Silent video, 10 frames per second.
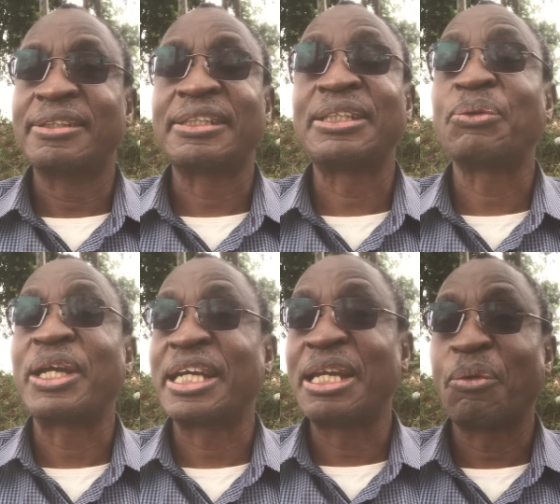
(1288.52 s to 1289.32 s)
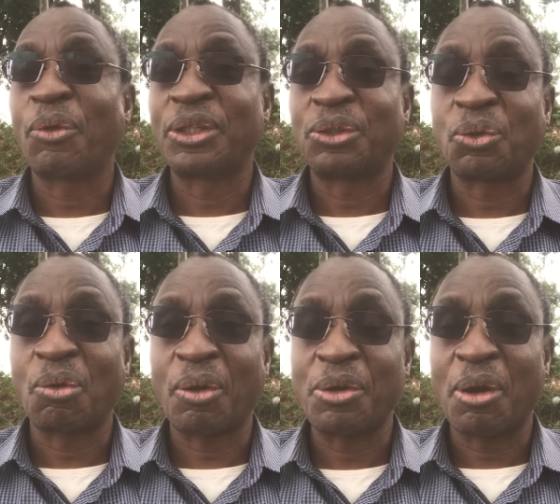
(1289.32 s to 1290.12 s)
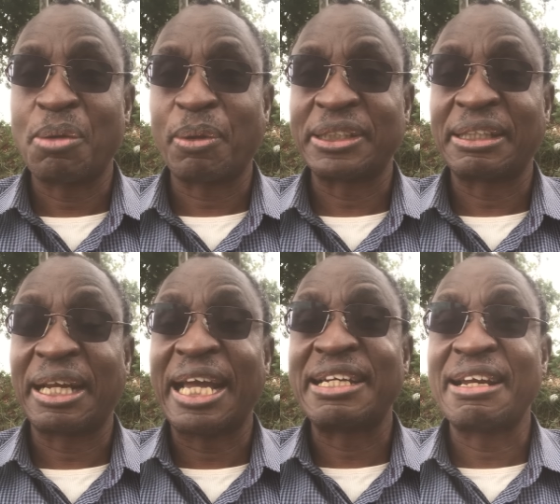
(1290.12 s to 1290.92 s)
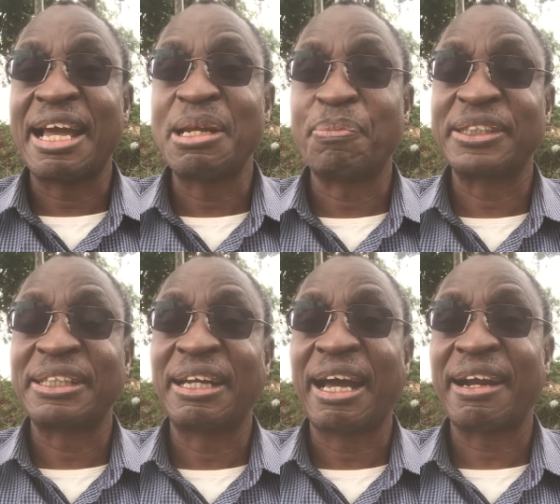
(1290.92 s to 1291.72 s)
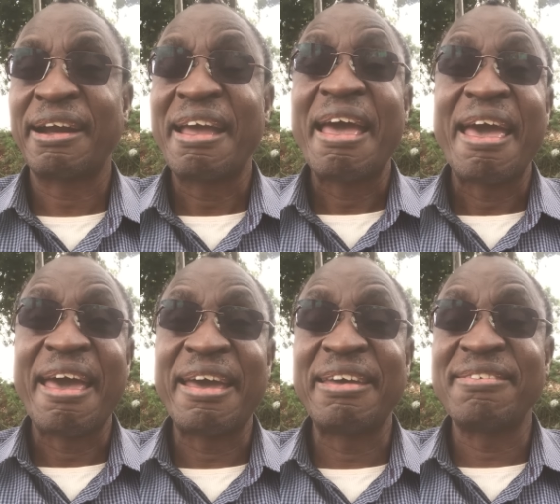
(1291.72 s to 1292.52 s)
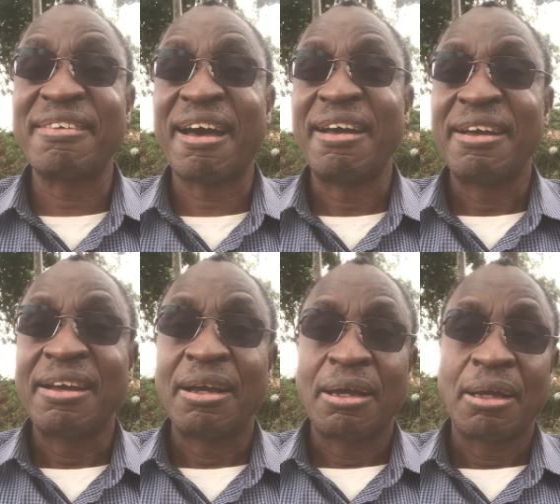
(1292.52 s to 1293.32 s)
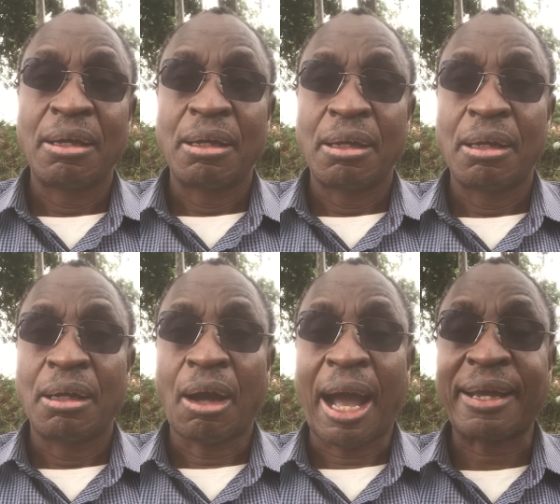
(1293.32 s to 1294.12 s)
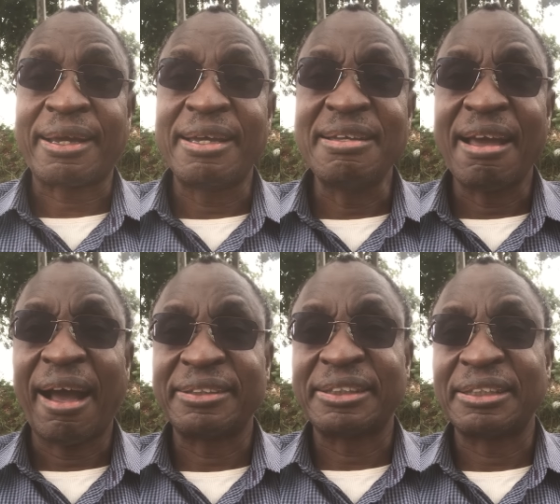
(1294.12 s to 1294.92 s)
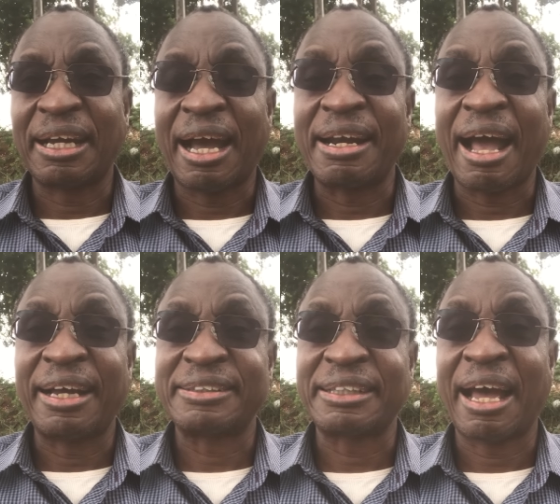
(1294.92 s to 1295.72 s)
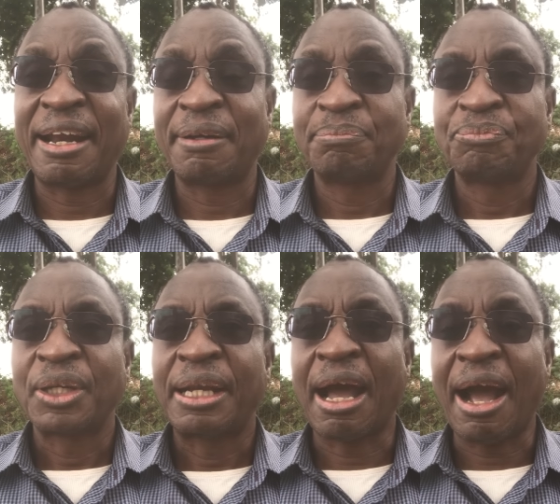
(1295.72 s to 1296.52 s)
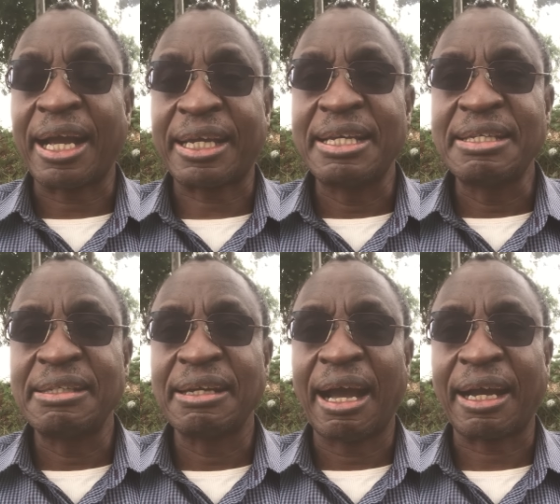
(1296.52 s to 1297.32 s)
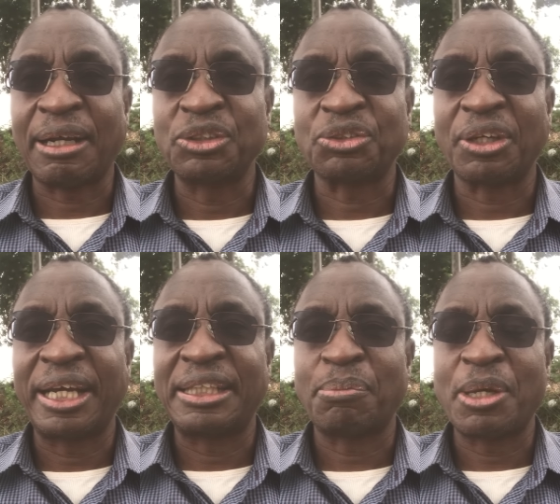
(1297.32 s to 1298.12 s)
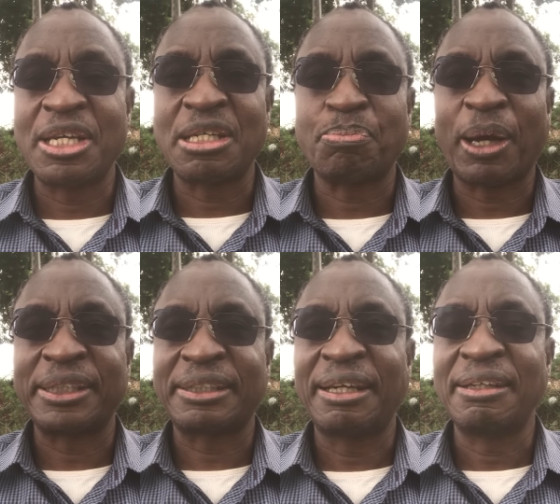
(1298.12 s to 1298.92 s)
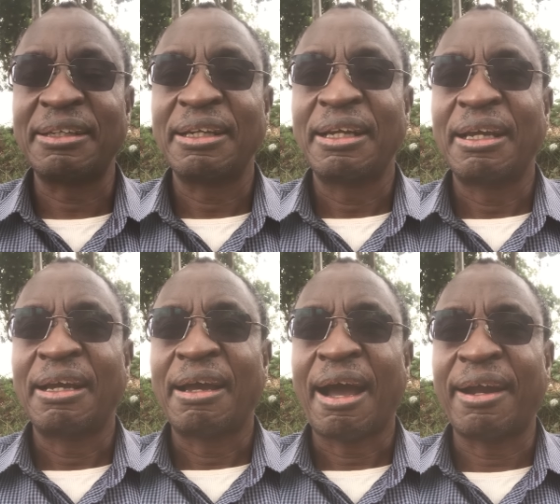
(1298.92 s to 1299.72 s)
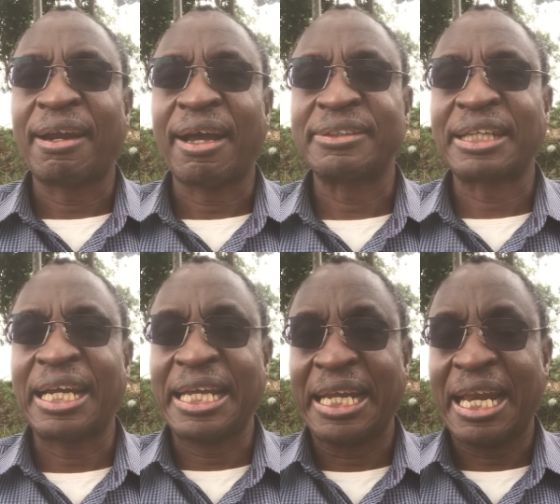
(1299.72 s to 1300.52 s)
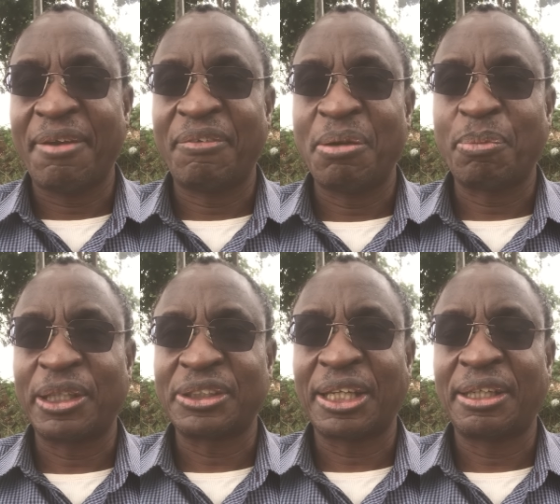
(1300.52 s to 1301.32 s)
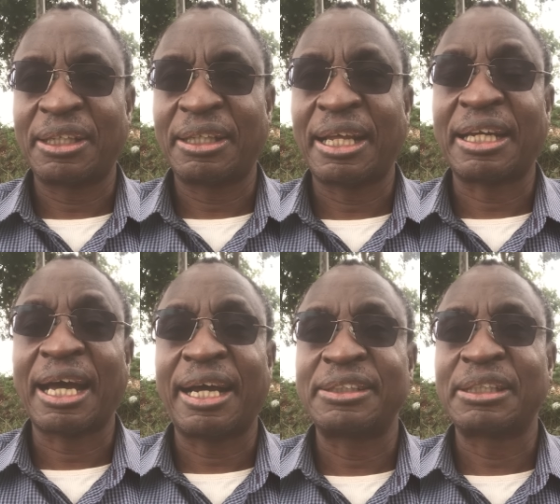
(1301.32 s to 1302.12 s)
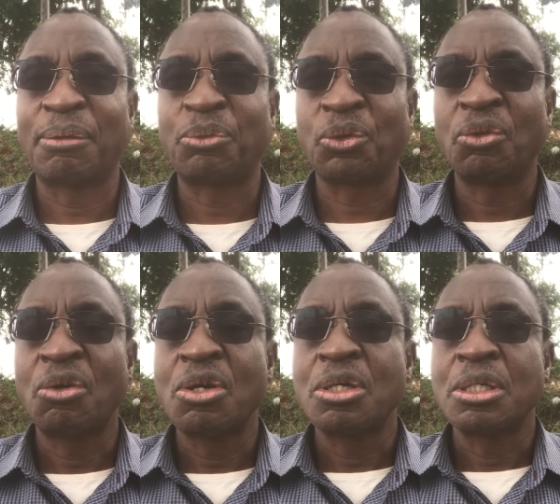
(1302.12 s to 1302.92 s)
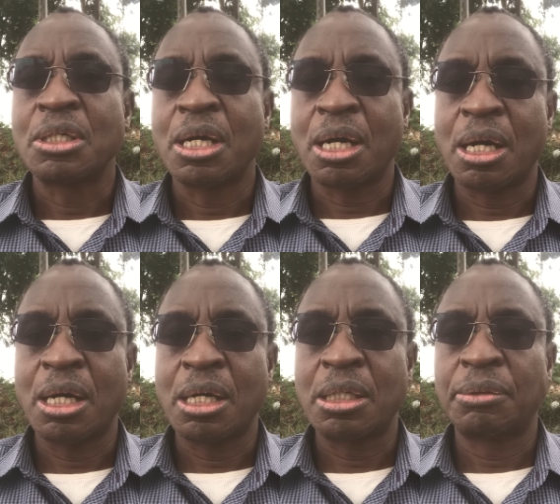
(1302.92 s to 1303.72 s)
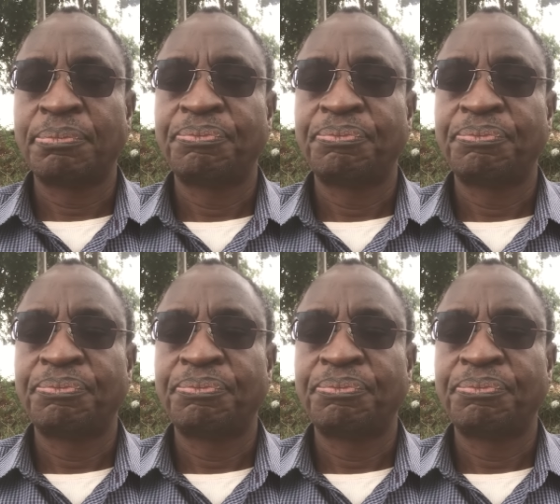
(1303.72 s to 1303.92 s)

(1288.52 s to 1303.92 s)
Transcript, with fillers: sisi wengine wote tuko kwa hiyo 1%. 99% are either Akinyi has, and Hassan. Now Akinyi accounts for 88% and Hassan 11%. That adds up to uh,